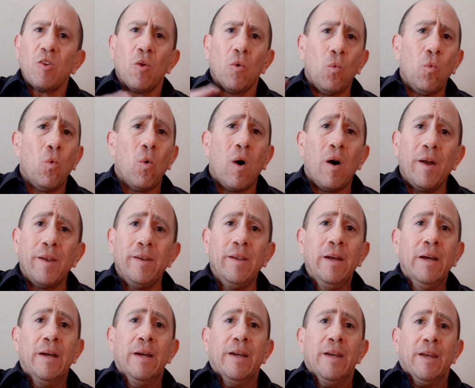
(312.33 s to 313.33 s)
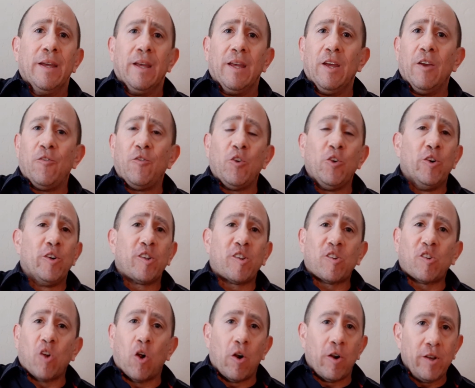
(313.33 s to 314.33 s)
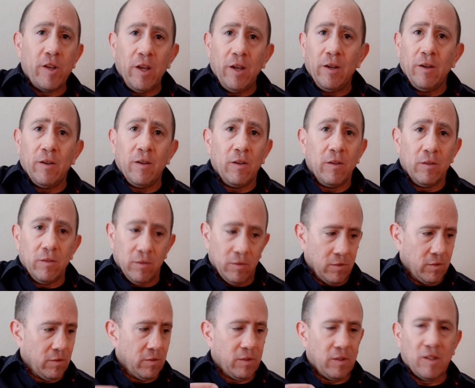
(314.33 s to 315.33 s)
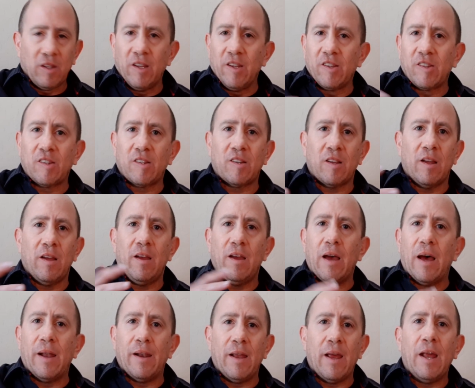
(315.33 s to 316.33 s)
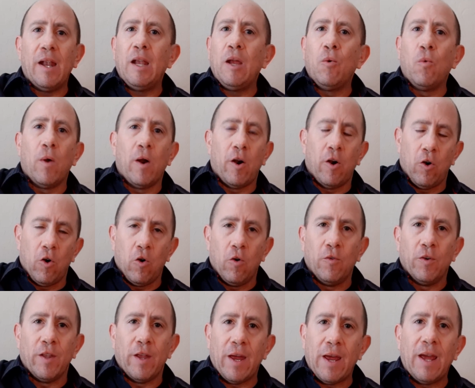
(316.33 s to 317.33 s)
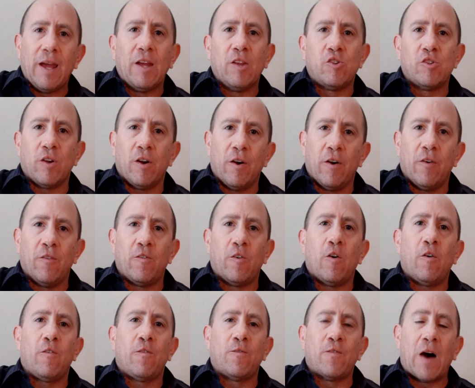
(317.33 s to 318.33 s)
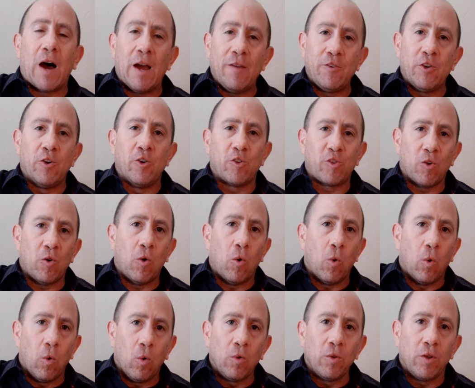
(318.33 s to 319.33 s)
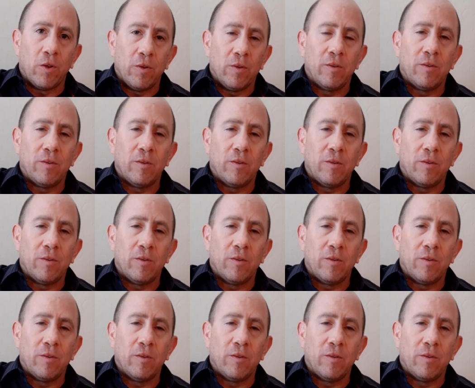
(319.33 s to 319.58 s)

One, if you're starting this at anywhere over the age of 5 years old,